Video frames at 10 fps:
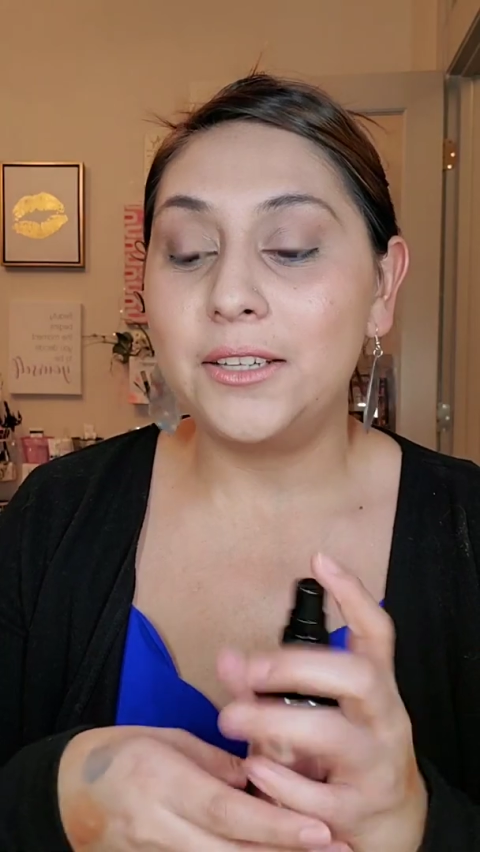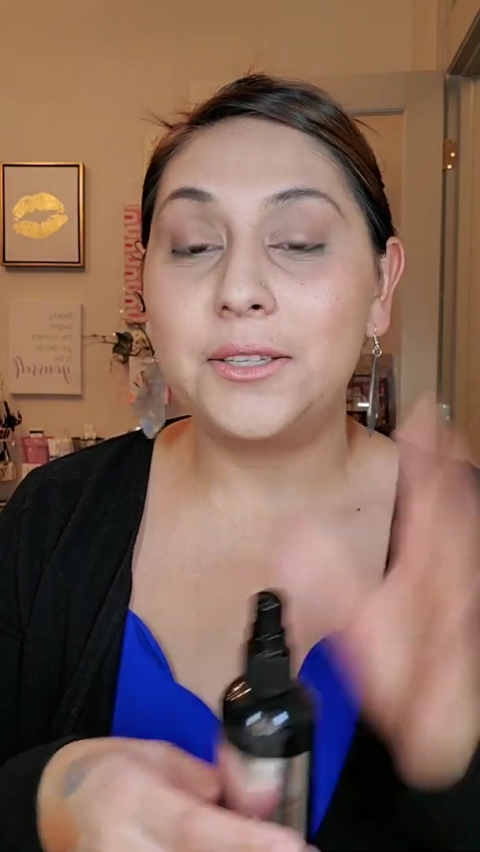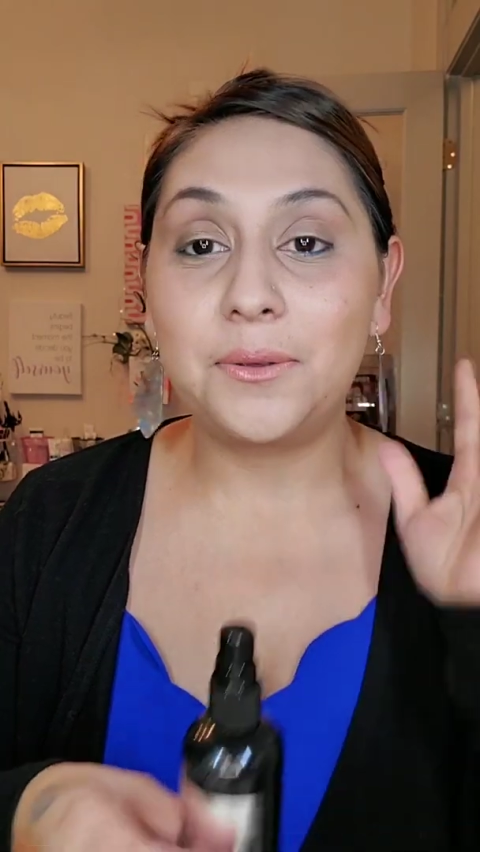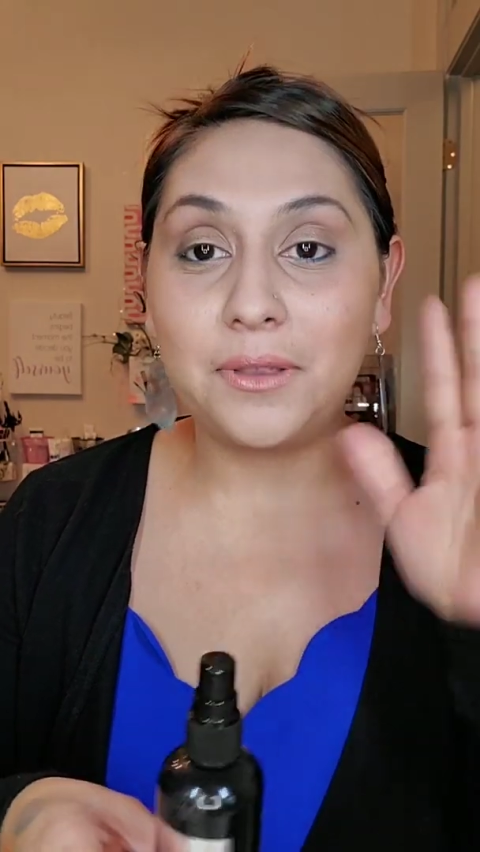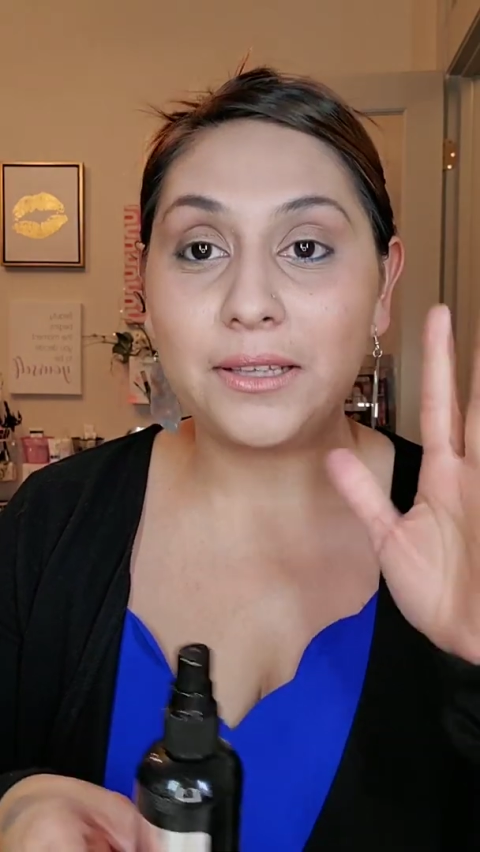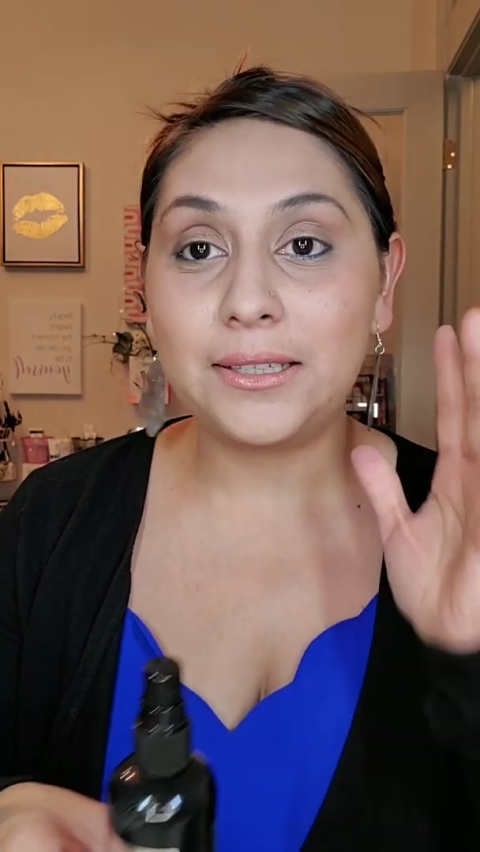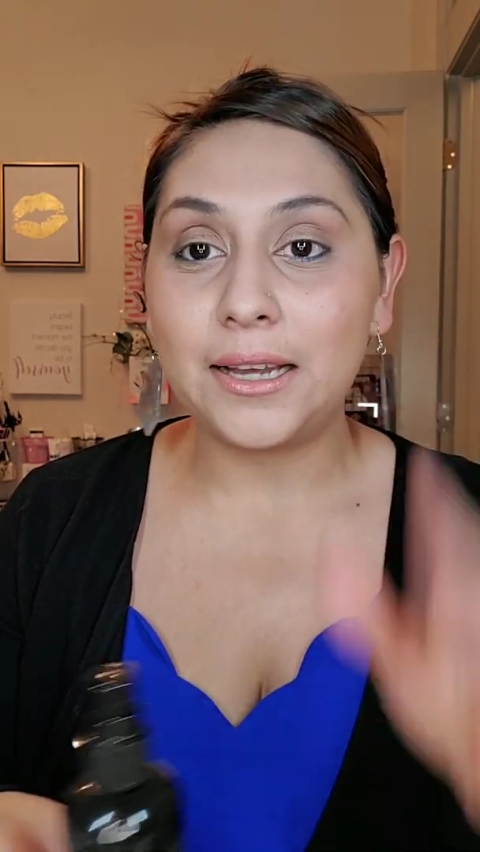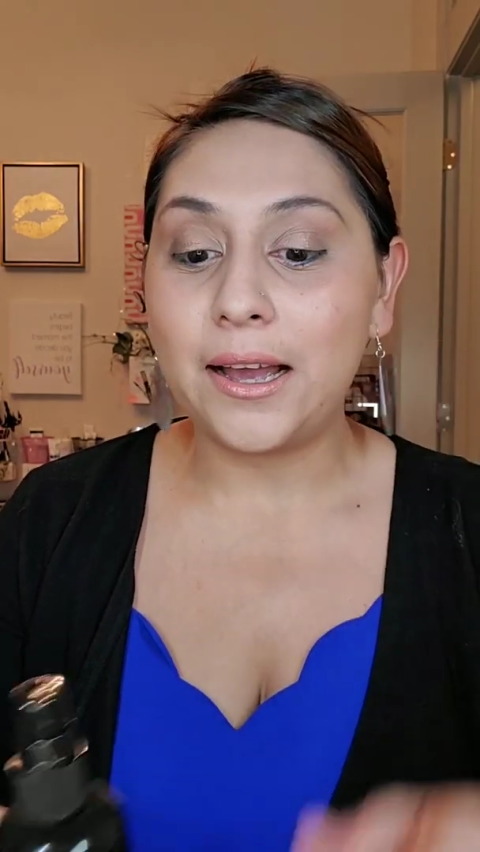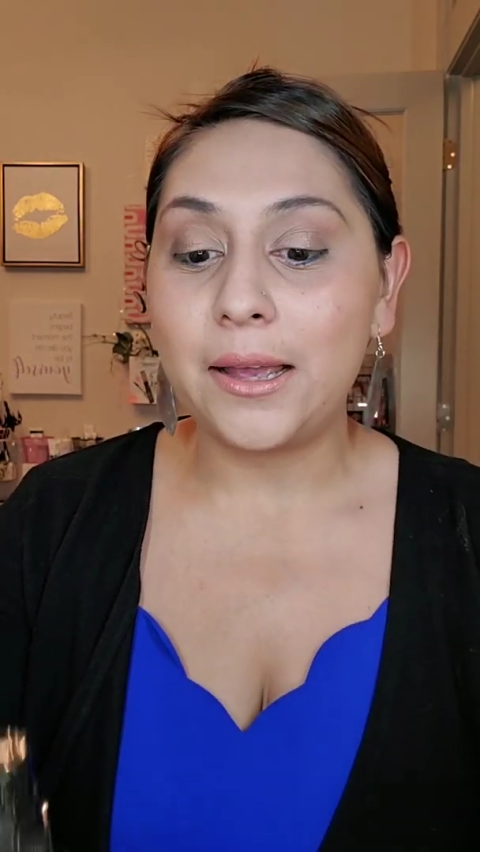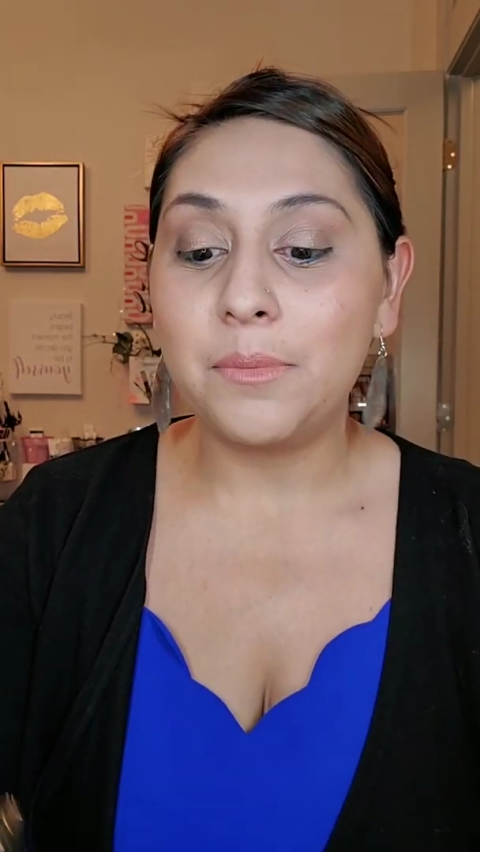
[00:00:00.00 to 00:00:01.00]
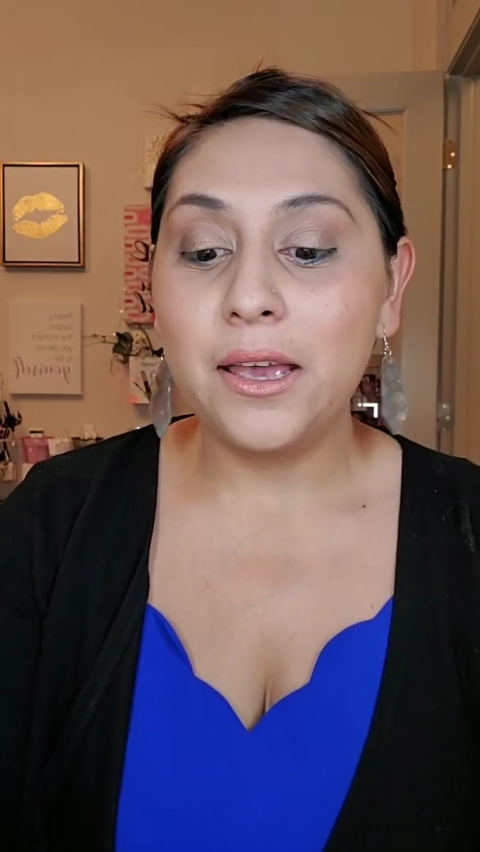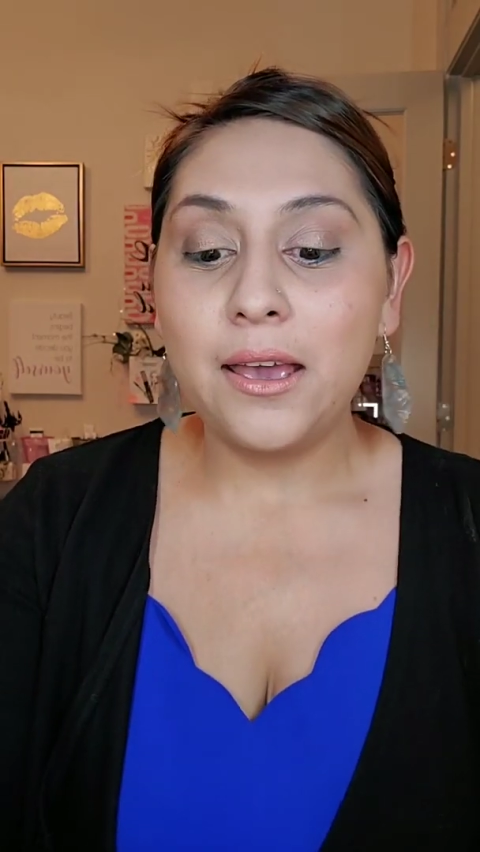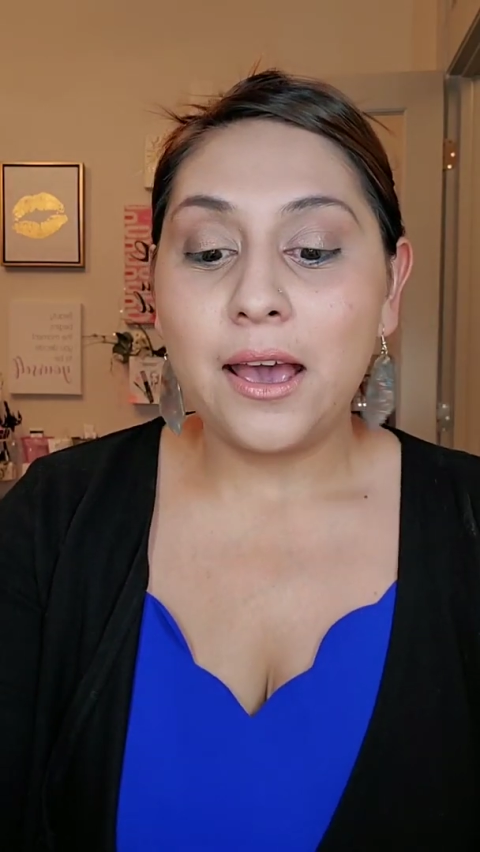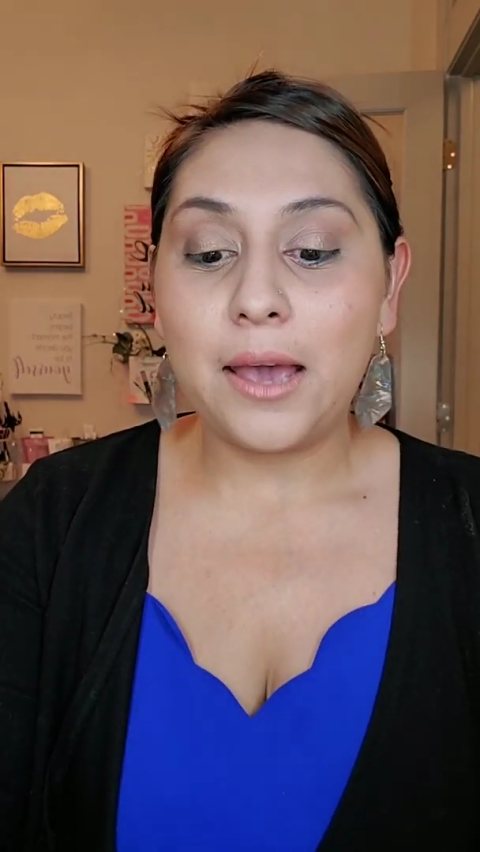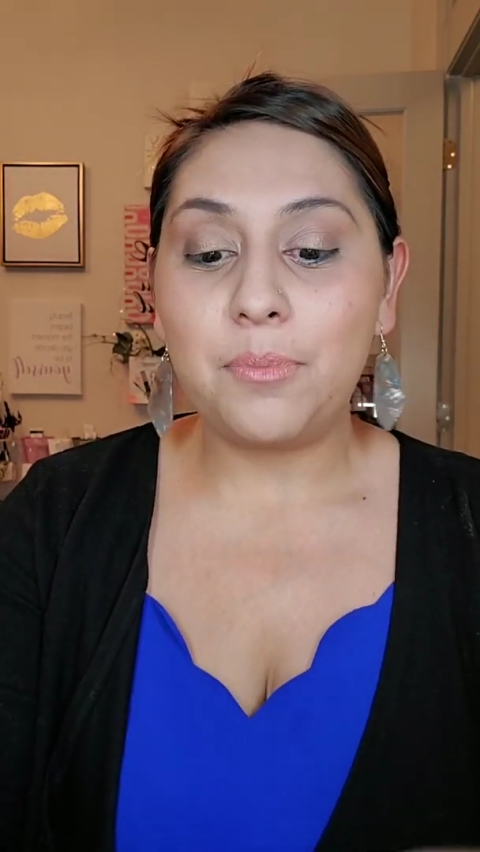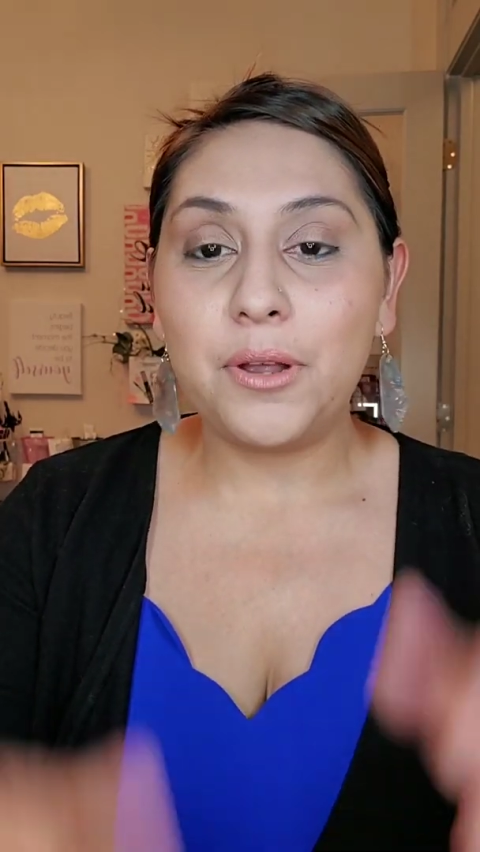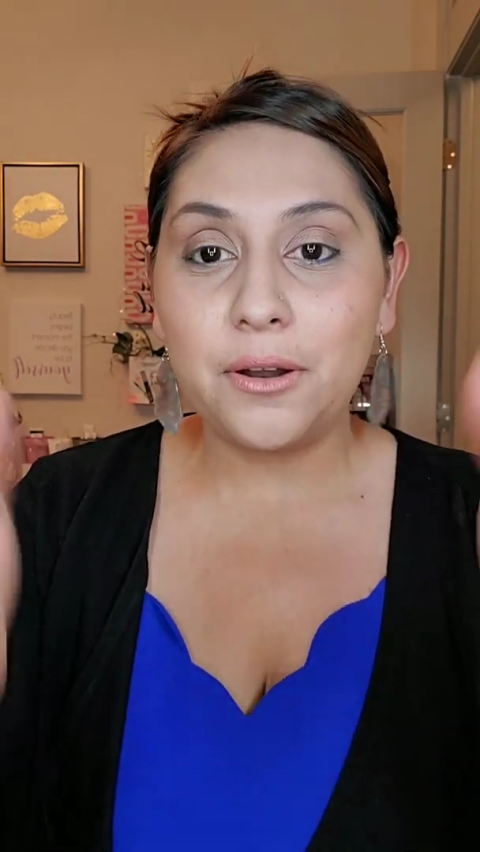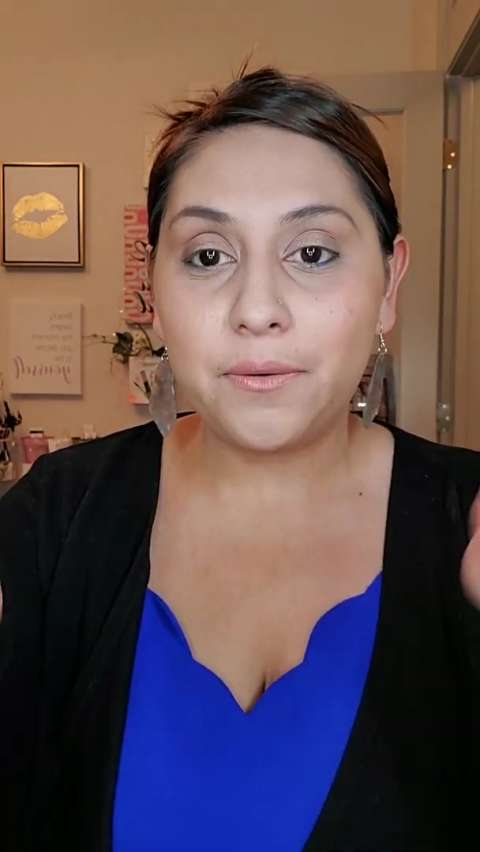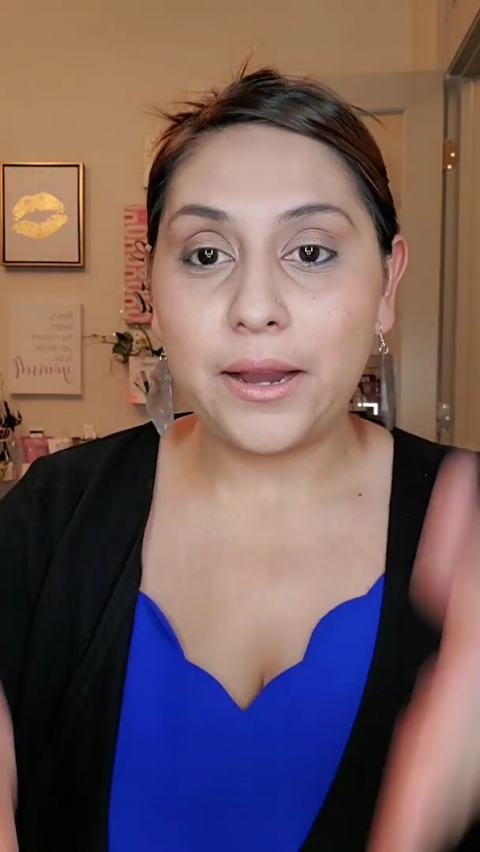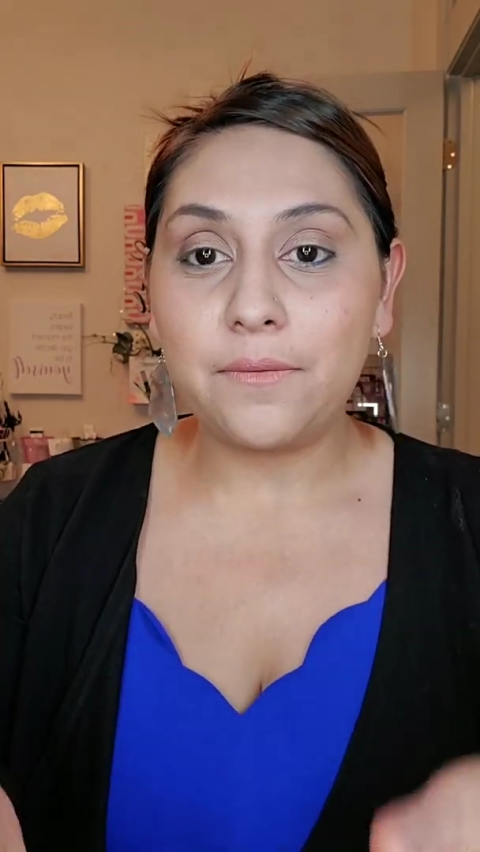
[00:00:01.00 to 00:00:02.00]
So this time I put
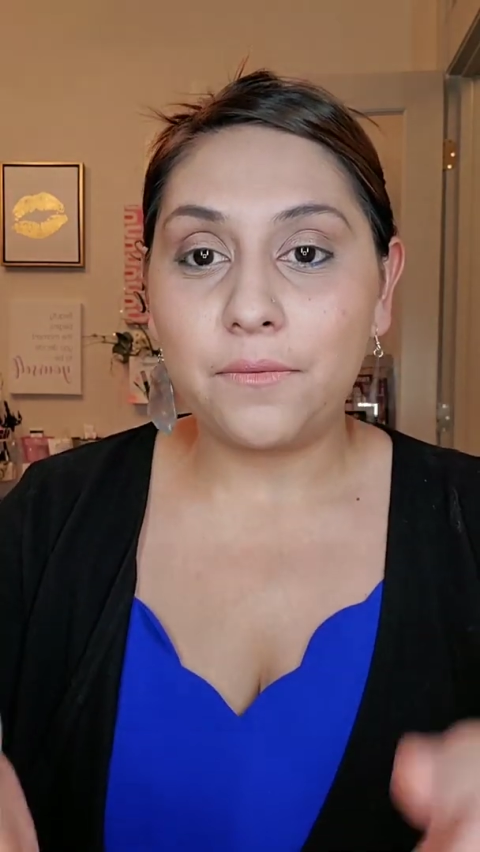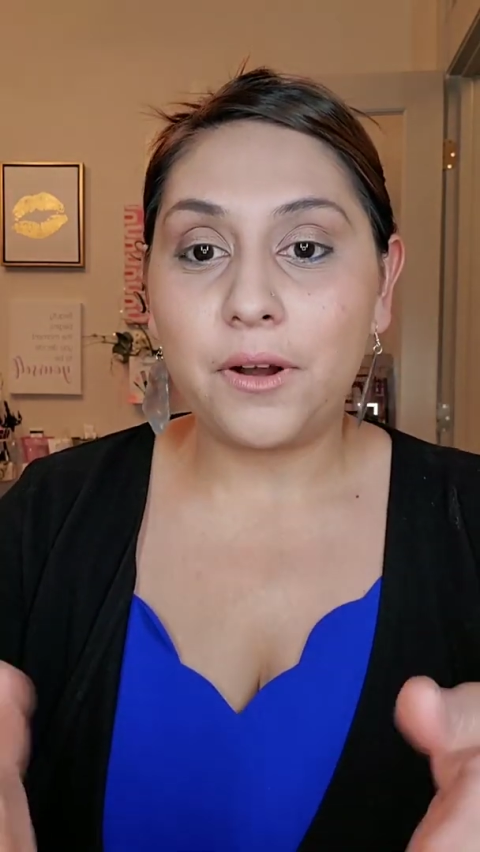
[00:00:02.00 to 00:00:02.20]
it right in